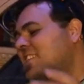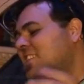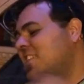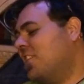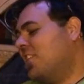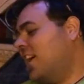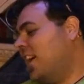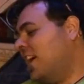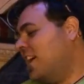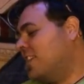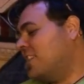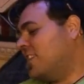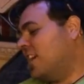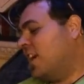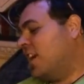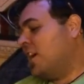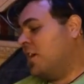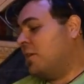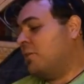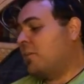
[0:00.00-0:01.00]
So guys,
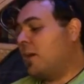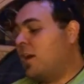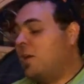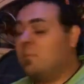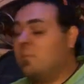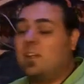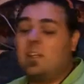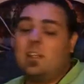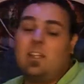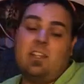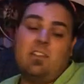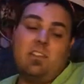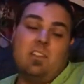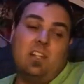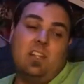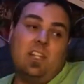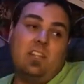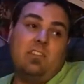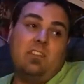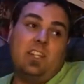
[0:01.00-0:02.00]
I'm going to
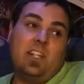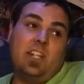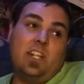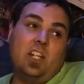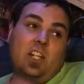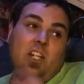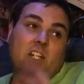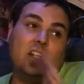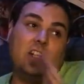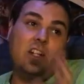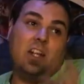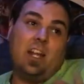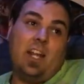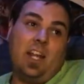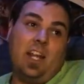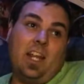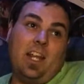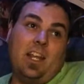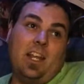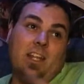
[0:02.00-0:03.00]
leave it here,
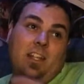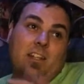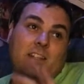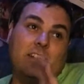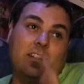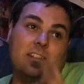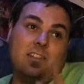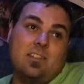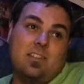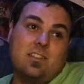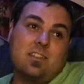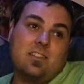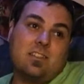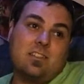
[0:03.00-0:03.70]
and